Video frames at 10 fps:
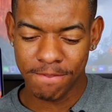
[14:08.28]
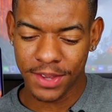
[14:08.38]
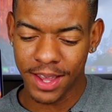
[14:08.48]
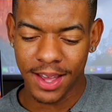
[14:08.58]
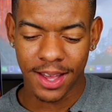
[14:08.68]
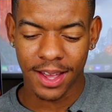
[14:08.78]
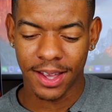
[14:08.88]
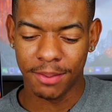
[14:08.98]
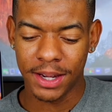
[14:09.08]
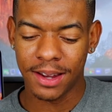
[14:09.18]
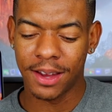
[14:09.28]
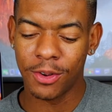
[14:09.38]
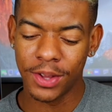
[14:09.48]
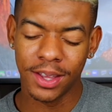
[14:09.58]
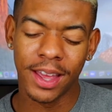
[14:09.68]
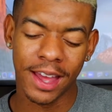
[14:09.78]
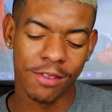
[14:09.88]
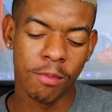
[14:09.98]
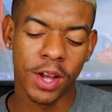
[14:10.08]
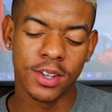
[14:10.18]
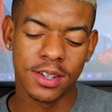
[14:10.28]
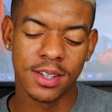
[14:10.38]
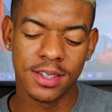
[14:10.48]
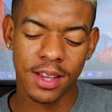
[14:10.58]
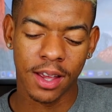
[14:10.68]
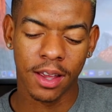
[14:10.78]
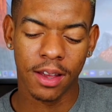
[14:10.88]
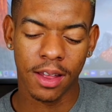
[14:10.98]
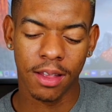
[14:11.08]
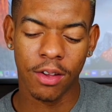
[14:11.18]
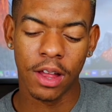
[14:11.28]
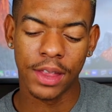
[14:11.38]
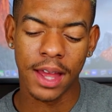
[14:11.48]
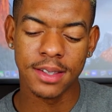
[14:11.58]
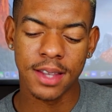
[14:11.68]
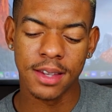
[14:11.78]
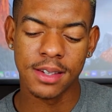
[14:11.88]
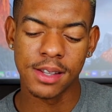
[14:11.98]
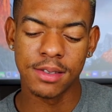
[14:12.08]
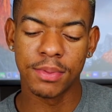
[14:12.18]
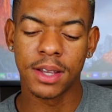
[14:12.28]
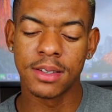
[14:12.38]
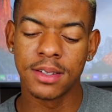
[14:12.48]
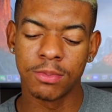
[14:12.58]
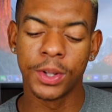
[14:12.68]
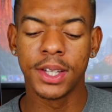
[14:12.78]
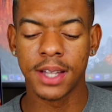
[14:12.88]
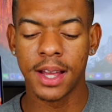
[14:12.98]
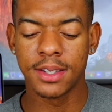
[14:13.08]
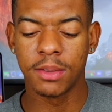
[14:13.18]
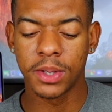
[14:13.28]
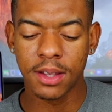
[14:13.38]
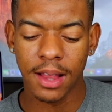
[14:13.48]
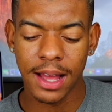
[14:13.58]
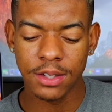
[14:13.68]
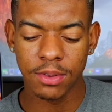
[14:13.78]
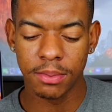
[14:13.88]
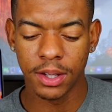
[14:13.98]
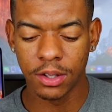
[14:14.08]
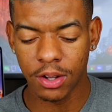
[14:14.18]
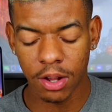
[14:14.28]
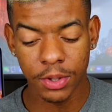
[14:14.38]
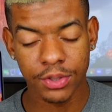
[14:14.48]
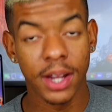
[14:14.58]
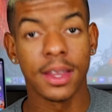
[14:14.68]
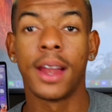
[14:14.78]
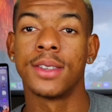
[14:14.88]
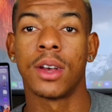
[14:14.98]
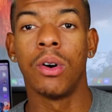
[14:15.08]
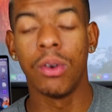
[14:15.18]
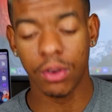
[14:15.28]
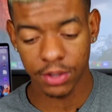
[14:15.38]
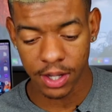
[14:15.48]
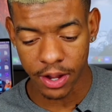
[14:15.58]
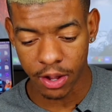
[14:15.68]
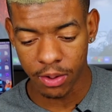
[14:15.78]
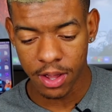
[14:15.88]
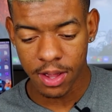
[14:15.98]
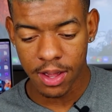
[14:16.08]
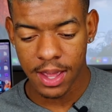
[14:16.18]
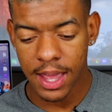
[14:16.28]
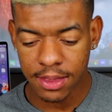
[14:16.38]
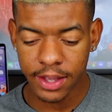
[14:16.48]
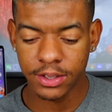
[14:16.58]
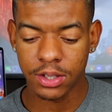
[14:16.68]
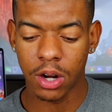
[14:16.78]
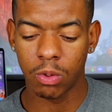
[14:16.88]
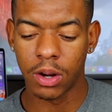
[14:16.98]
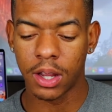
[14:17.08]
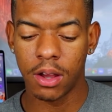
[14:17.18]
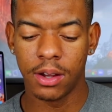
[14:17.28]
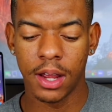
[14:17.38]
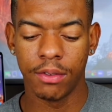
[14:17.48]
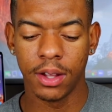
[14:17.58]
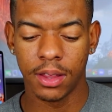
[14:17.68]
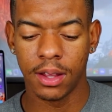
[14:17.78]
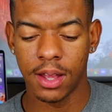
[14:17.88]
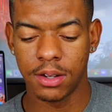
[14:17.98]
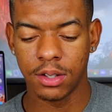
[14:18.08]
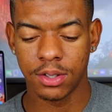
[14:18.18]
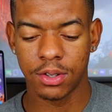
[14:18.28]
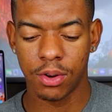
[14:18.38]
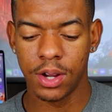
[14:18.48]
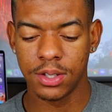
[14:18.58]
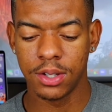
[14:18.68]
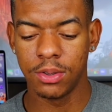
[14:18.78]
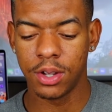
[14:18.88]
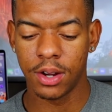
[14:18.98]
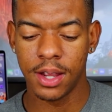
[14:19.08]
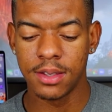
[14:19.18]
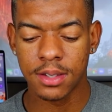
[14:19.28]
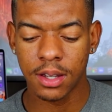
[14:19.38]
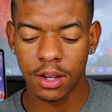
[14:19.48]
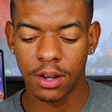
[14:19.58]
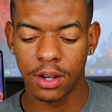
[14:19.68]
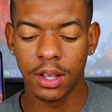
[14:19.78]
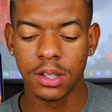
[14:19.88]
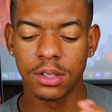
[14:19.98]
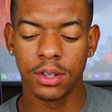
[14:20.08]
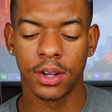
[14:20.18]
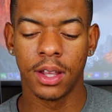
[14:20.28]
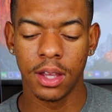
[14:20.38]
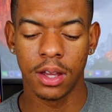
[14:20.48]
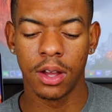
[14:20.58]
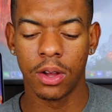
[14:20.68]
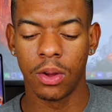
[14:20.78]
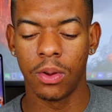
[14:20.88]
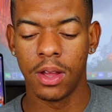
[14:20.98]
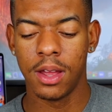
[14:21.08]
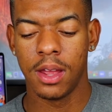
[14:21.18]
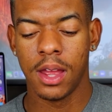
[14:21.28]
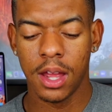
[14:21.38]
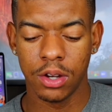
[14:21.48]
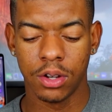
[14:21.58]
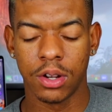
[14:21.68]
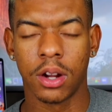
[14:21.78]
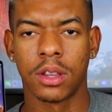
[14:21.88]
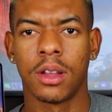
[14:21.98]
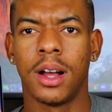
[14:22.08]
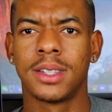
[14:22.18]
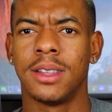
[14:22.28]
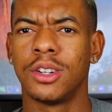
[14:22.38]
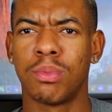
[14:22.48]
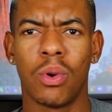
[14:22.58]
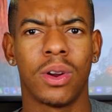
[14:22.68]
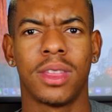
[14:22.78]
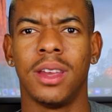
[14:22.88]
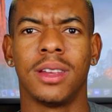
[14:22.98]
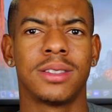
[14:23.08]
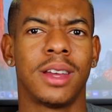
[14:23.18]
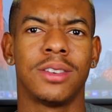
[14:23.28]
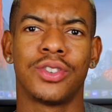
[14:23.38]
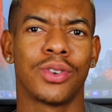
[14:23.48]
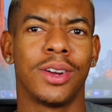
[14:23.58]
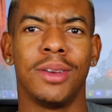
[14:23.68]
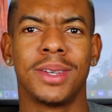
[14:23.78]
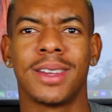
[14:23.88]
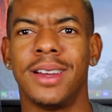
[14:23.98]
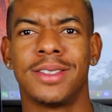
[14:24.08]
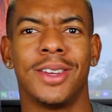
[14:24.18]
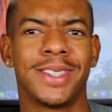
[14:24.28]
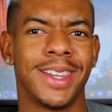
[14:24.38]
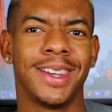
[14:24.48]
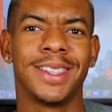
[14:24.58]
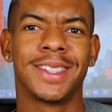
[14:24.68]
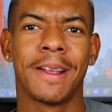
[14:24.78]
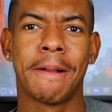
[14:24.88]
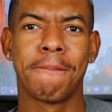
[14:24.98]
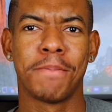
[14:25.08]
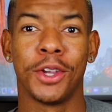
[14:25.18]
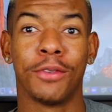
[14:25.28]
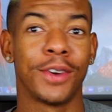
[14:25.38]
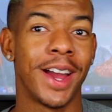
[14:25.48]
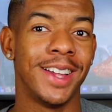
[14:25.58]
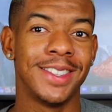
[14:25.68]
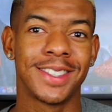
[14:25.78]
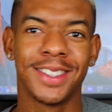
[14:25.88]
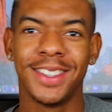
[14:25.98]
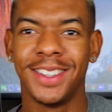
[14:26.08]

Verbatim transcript: yeah, I mean, I don't really have much to say on that sentence because it really ties in with the last one, but you can almost write that as a whole, you know, and then start working on everything that destroys you your insecurities, your ego, and your dark thoughts. And there's more things that destroy you besides those things your friends,